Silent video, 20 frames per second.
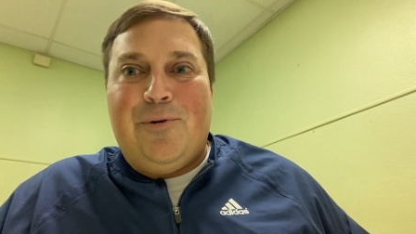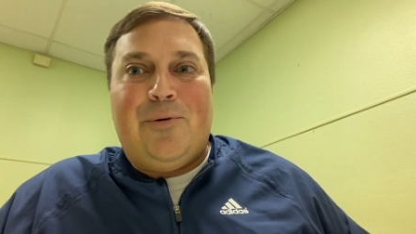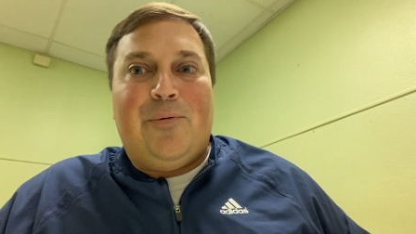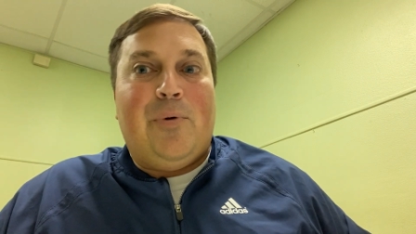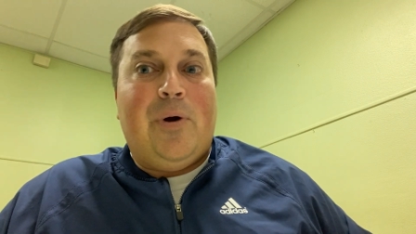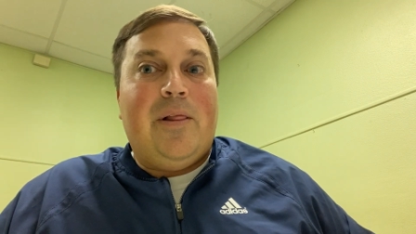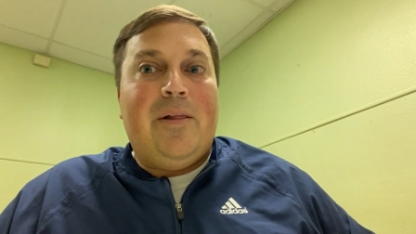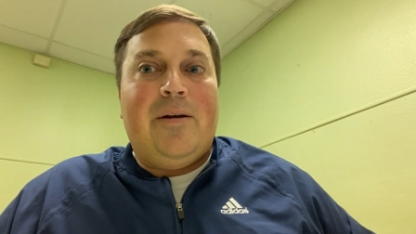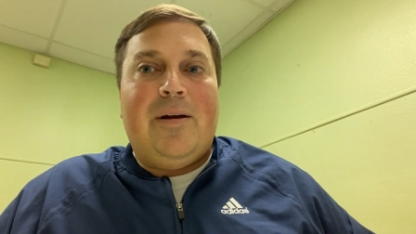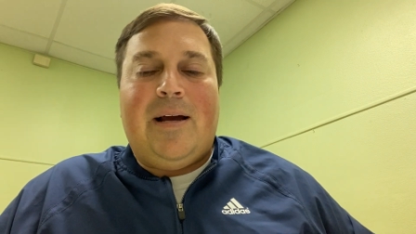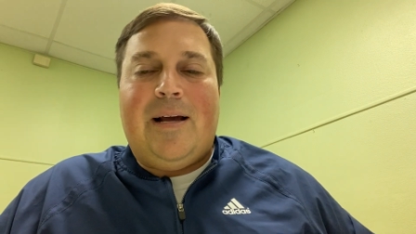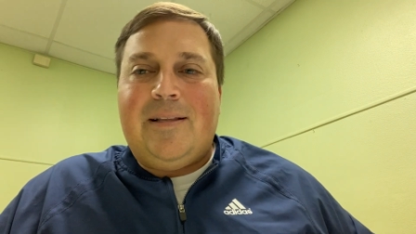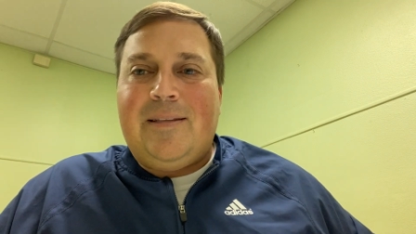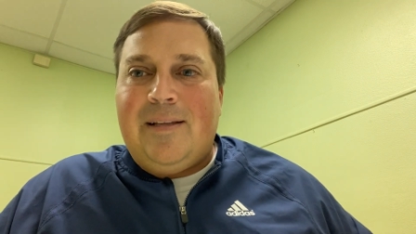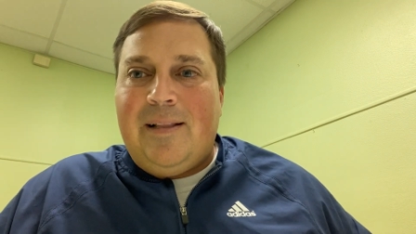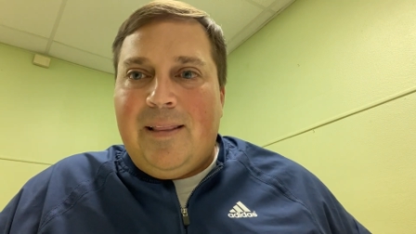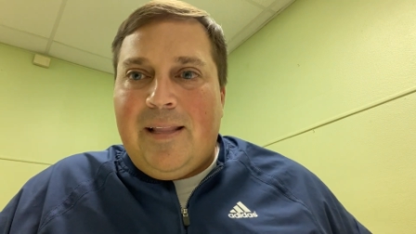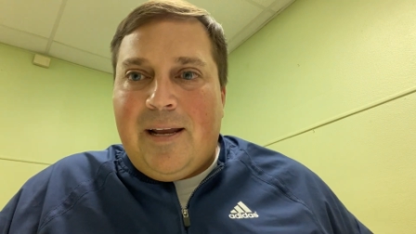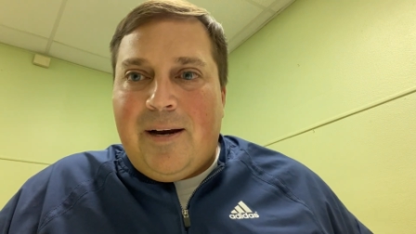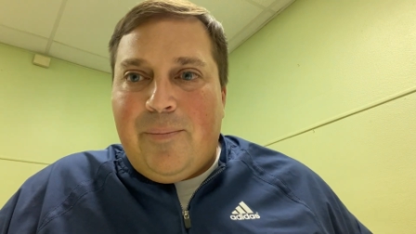or whether or not
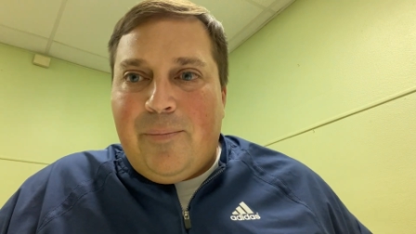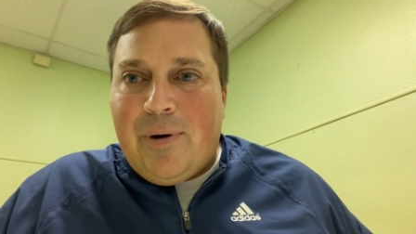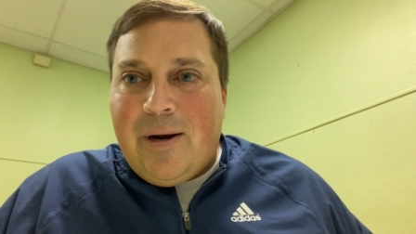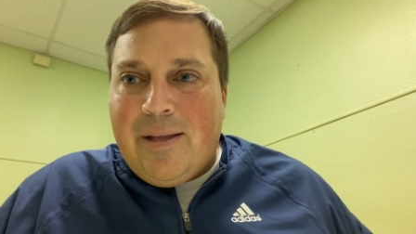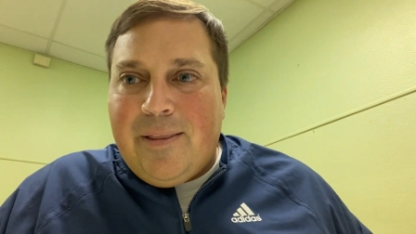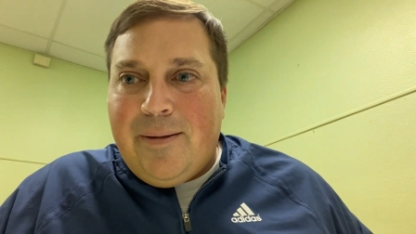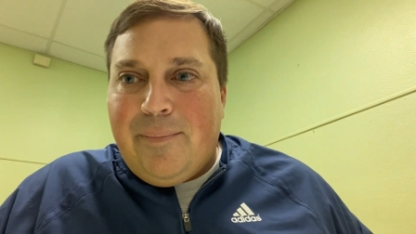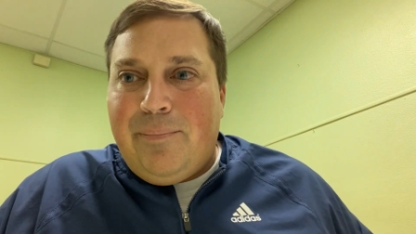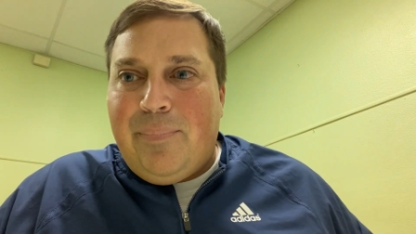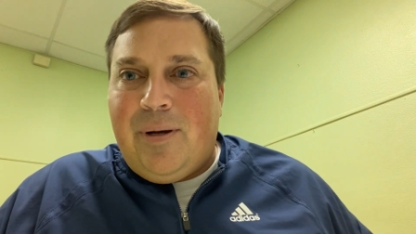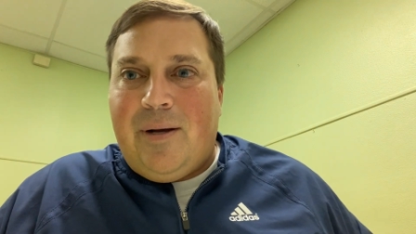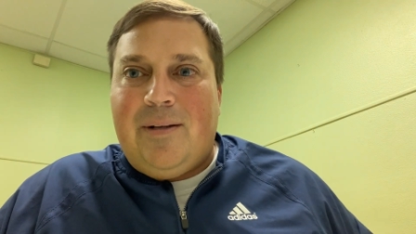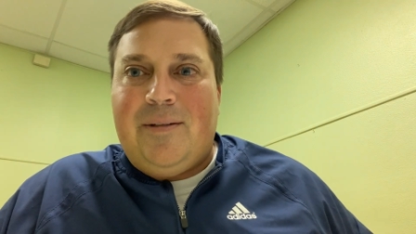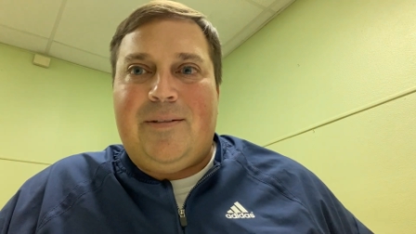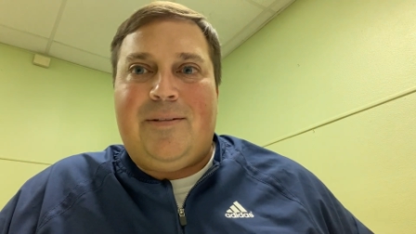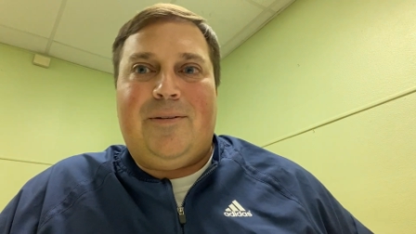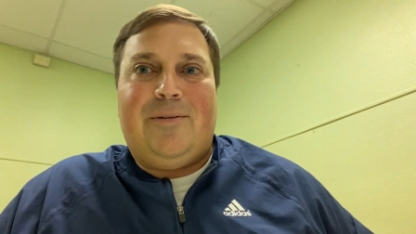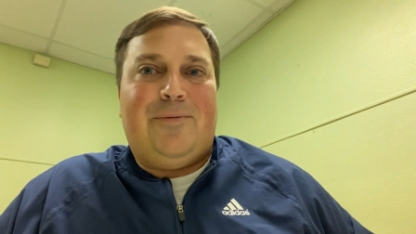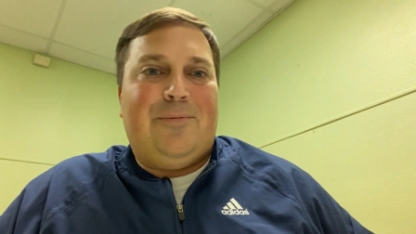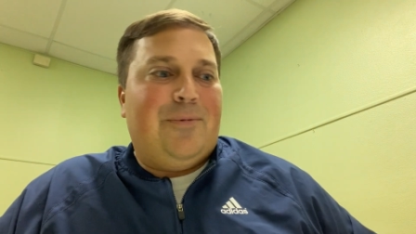to let them ride the
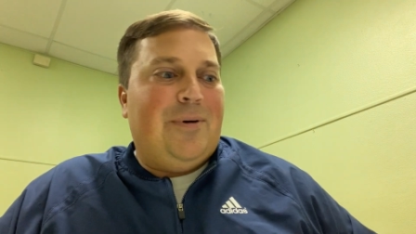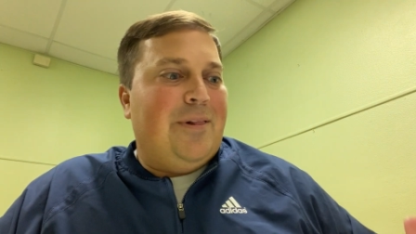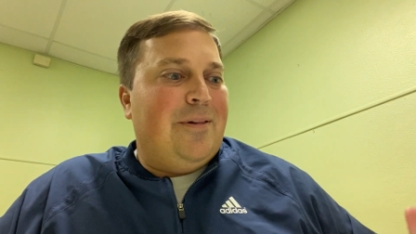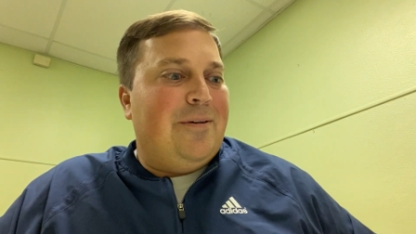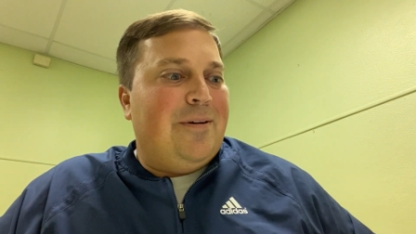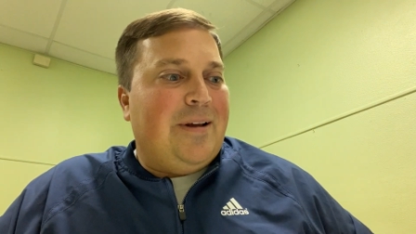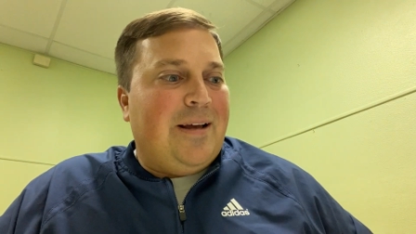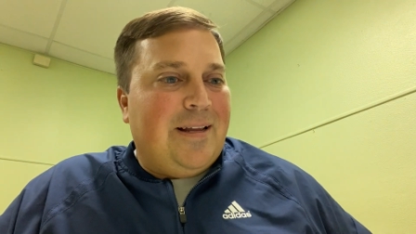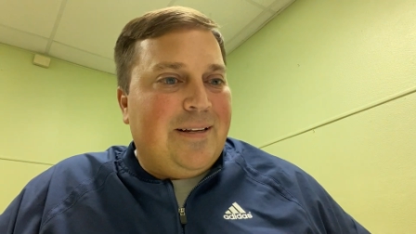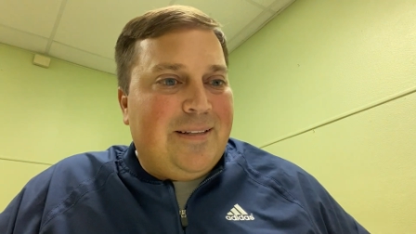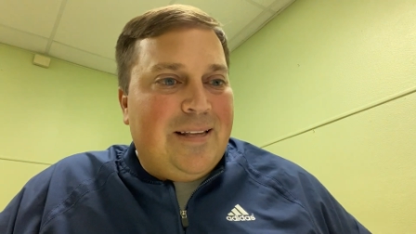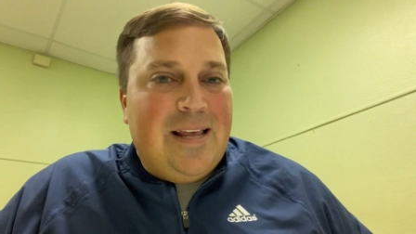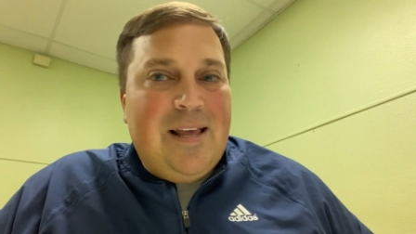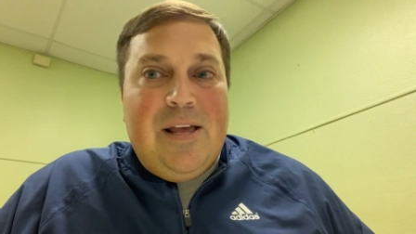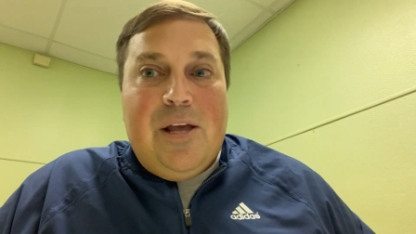bus or whether or not.